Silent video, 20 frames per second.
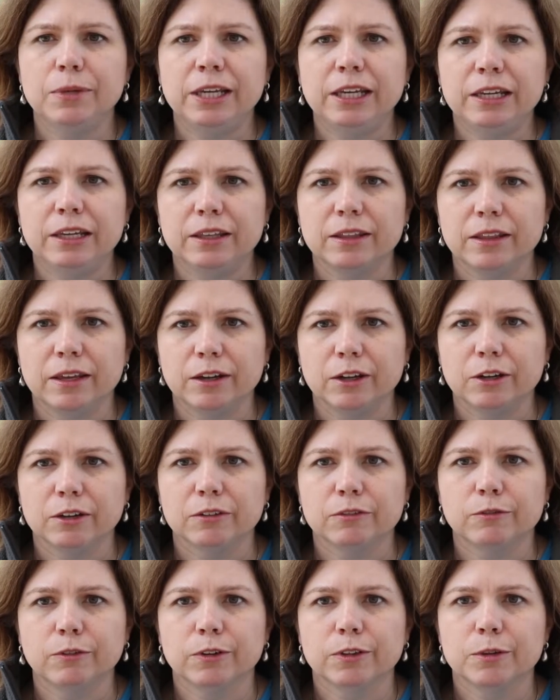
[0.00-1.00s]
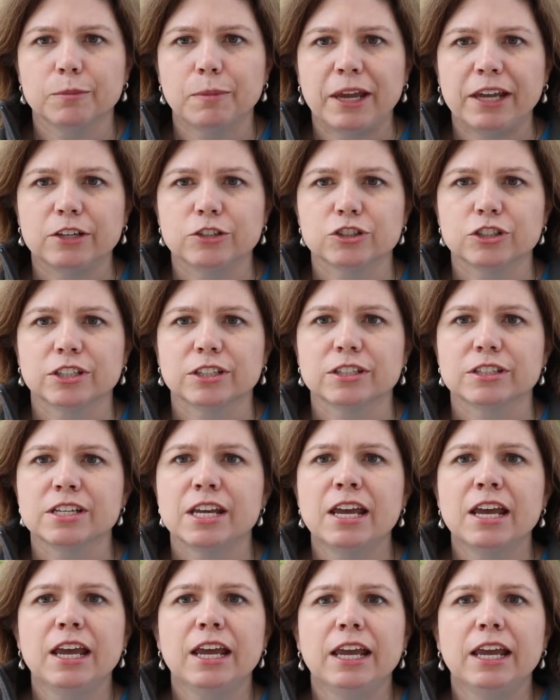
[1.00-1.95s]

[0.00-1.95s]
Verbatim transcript: being there for the patient